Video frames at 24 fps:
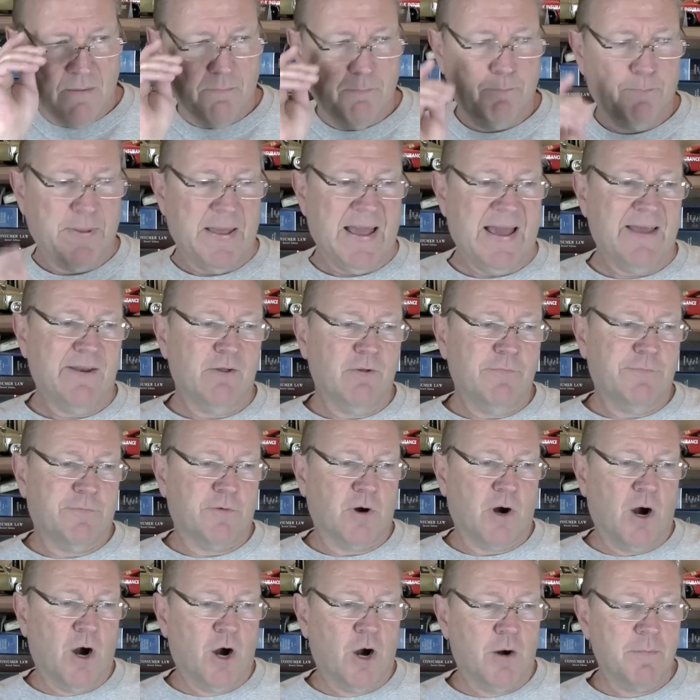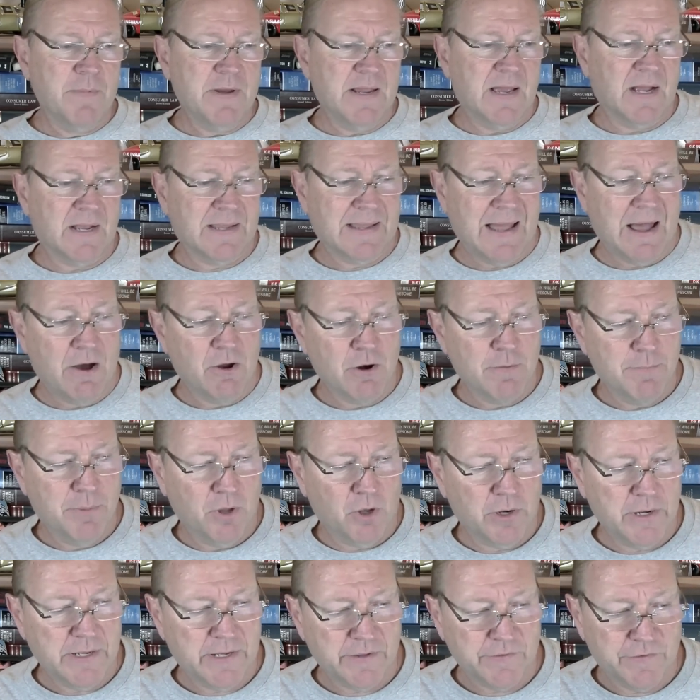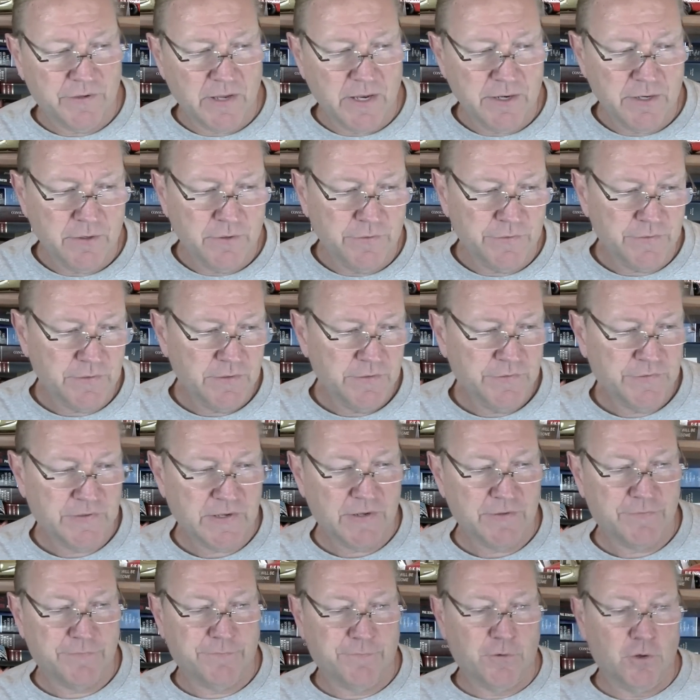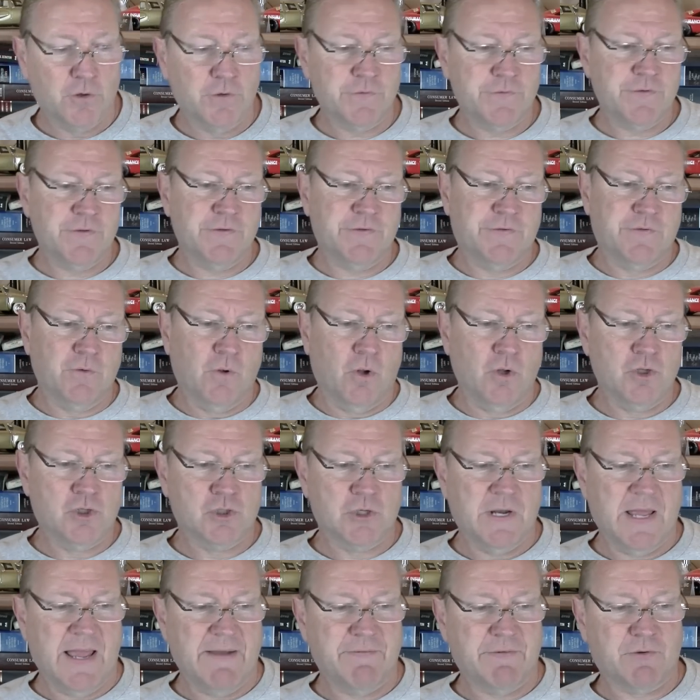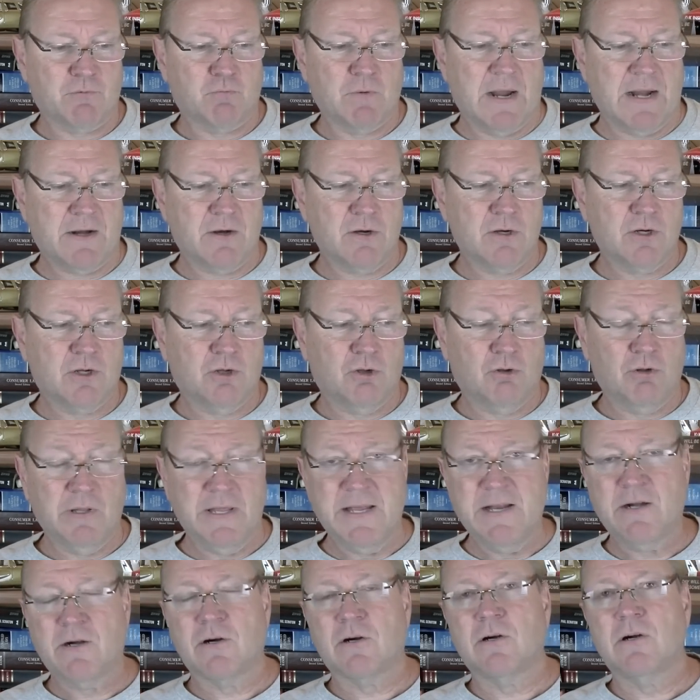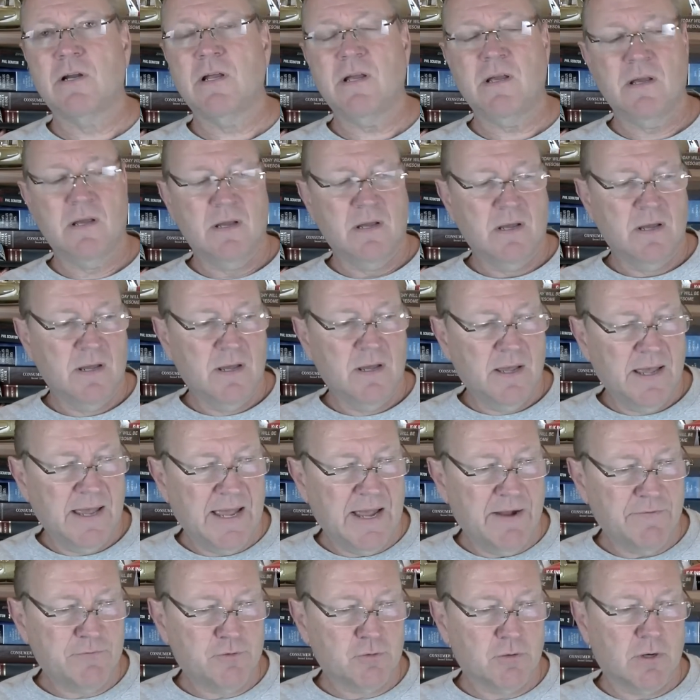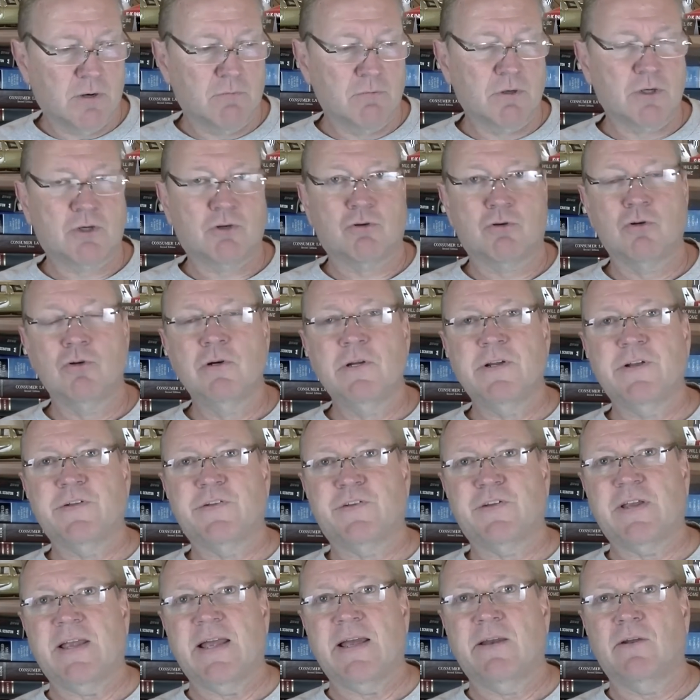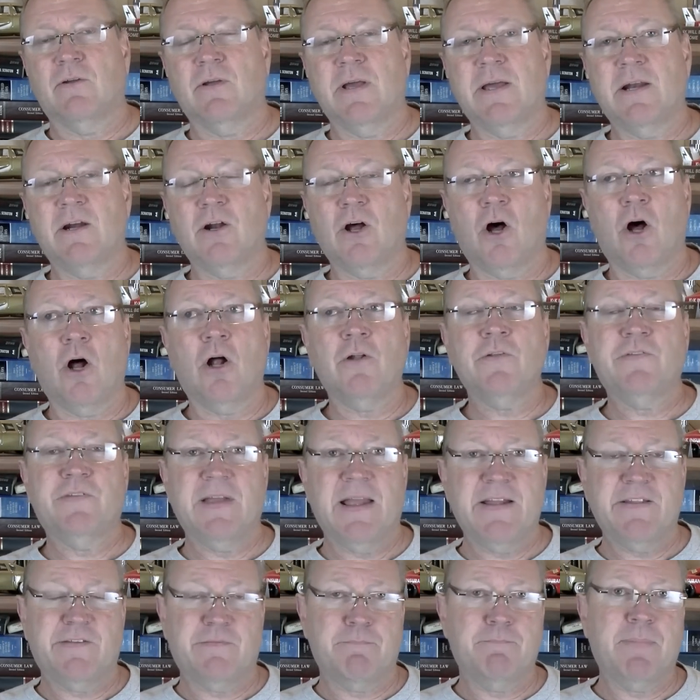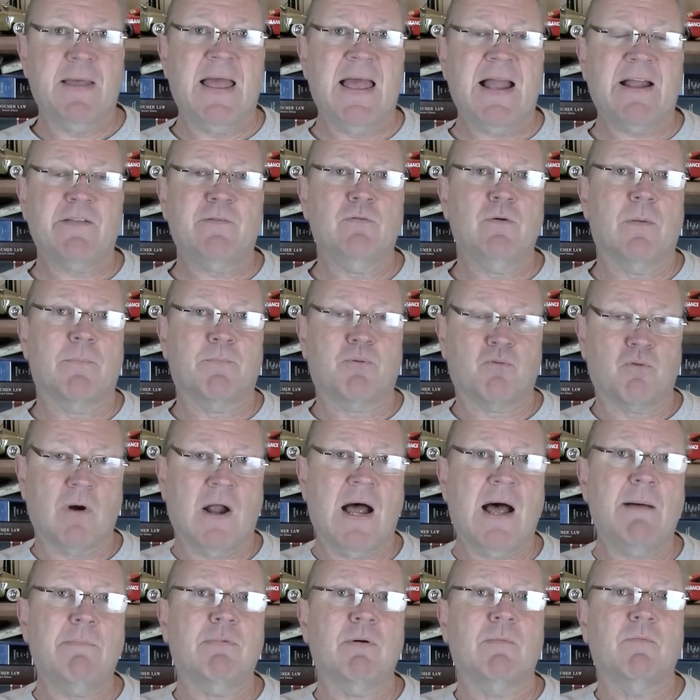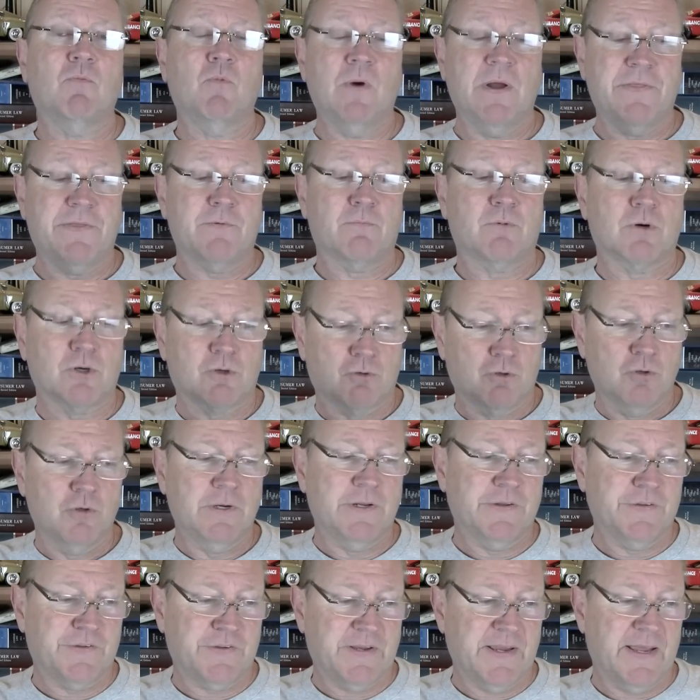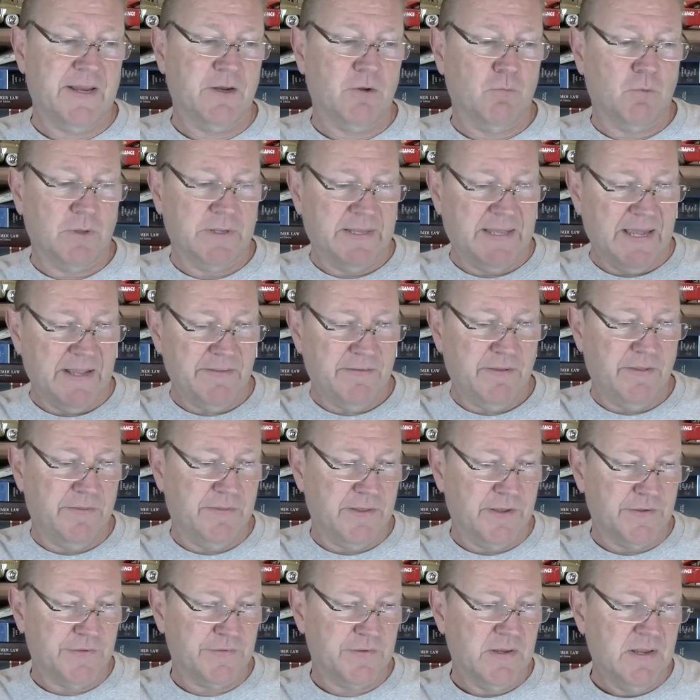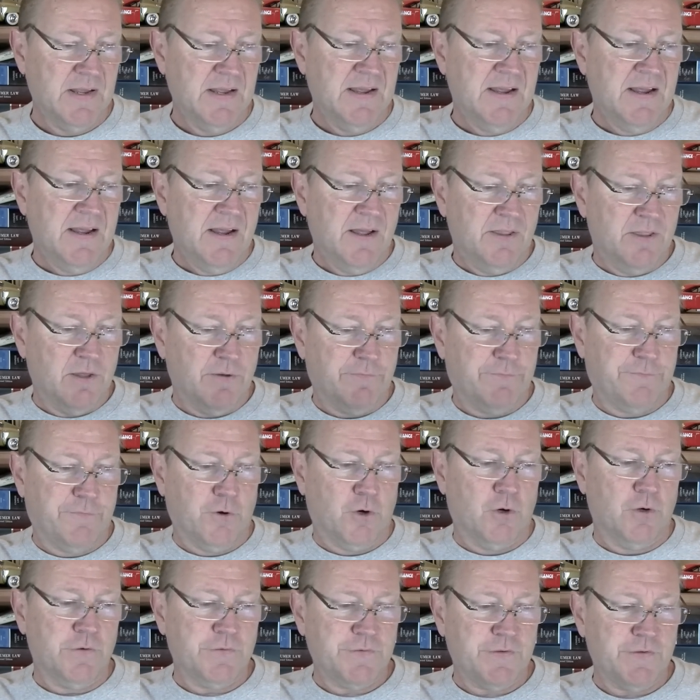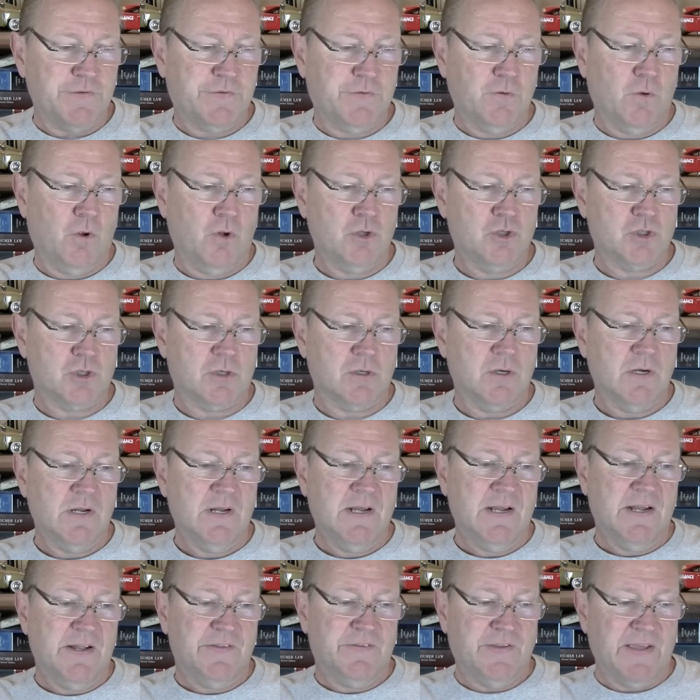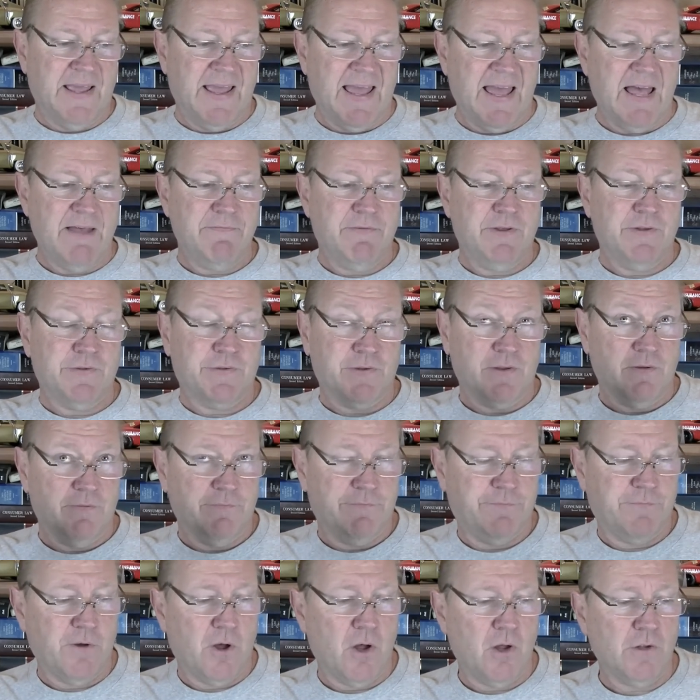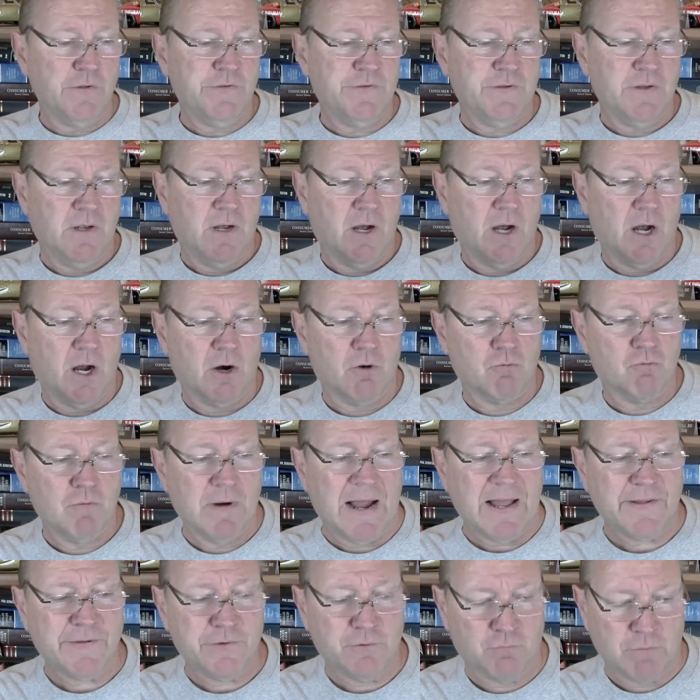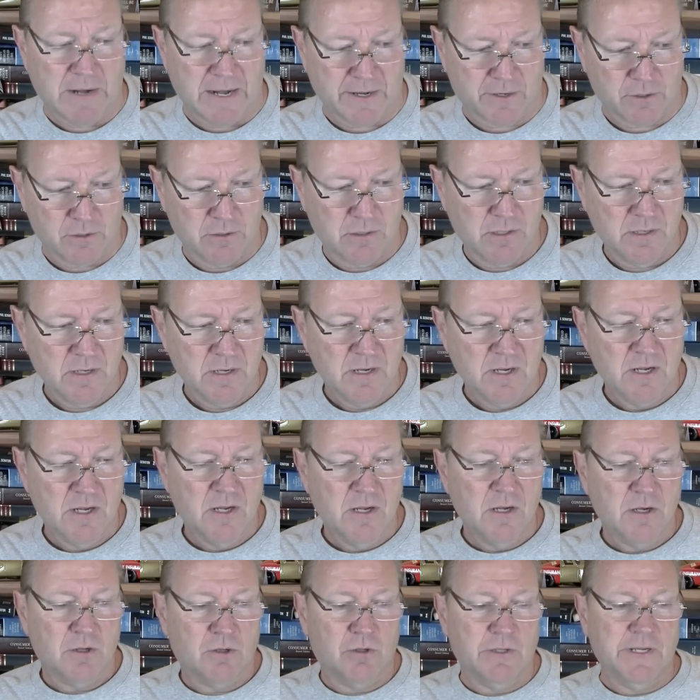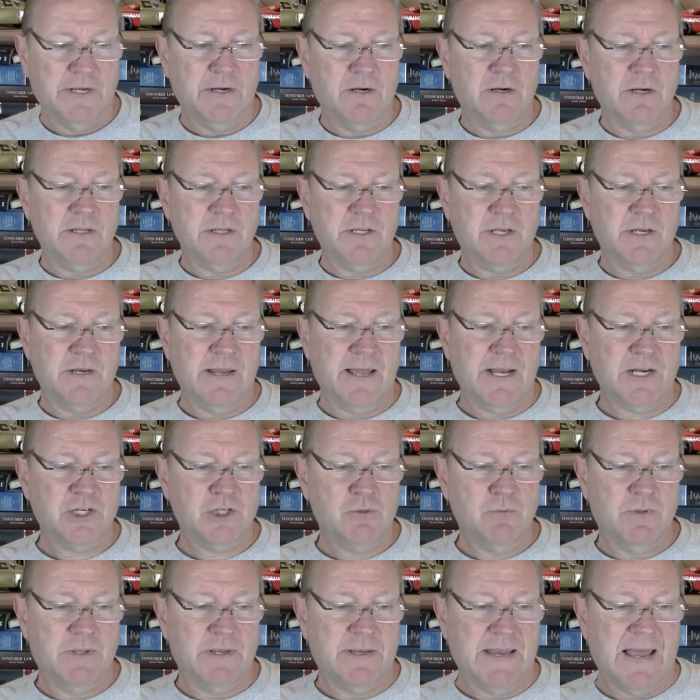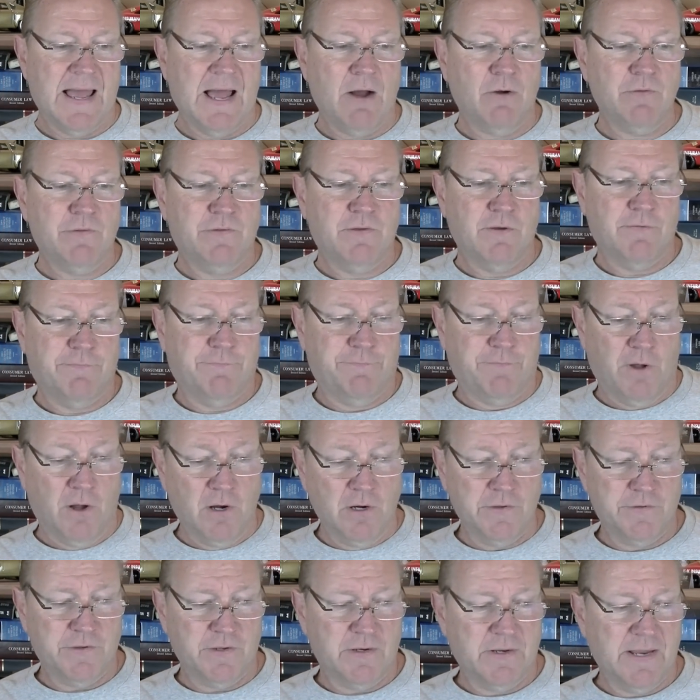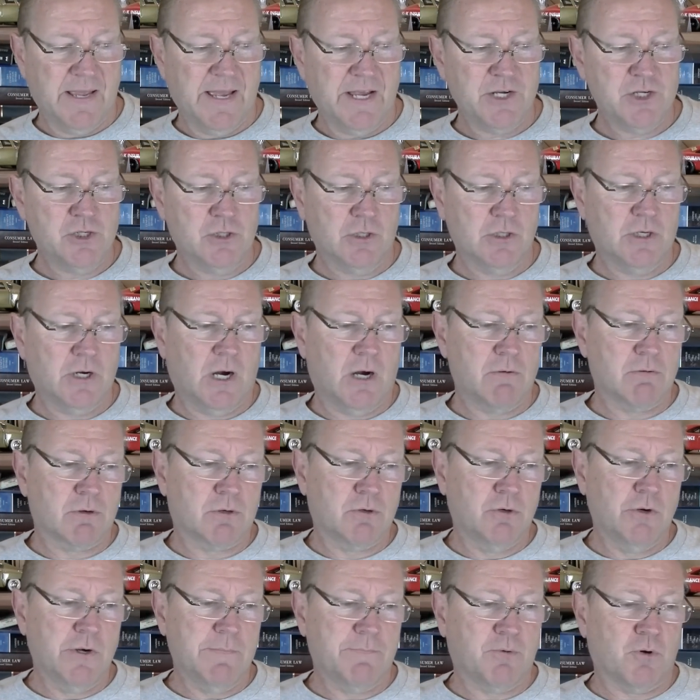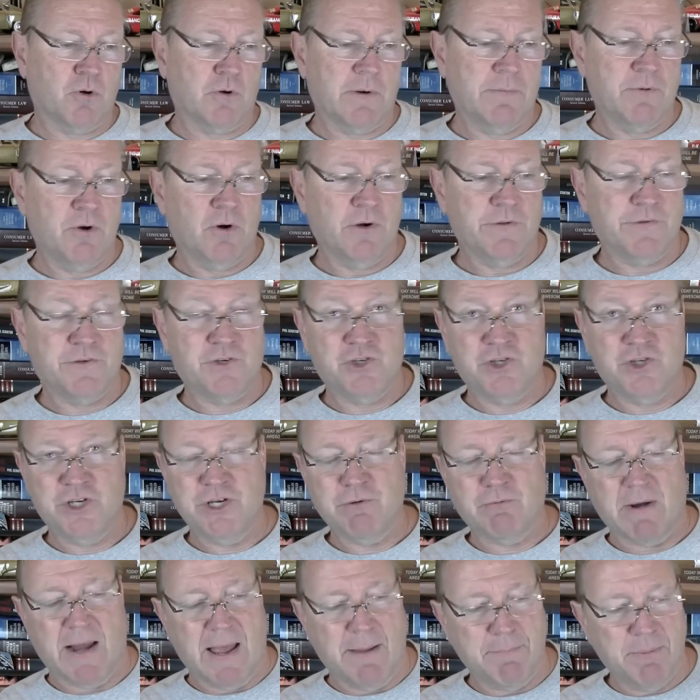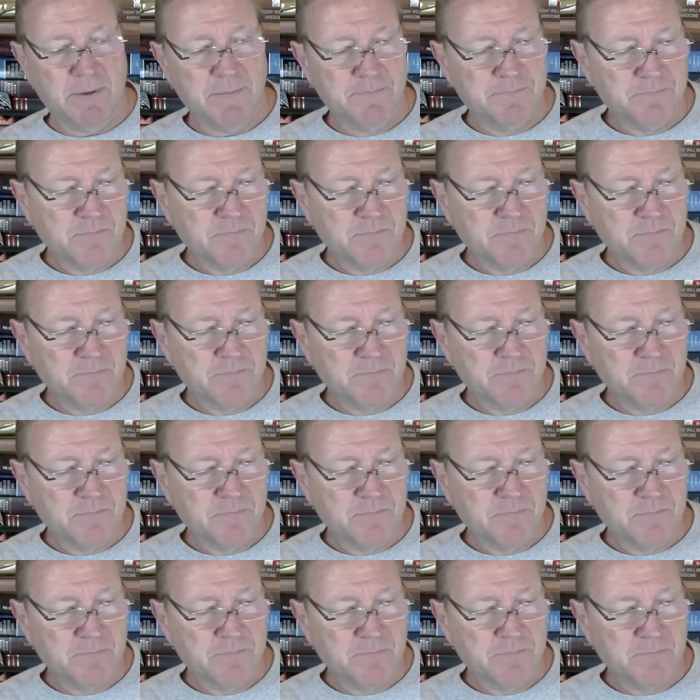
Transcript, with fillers: Battle for Army accountability continues. Says first soldier to have his record cleared after a recruiting scandal. And it all dates back to a problem with the recruiting scandal. We'll get to this. The first soldier to have his false arrest record cleared in connection with a now defunct National Guard recruiting program known as GRAP,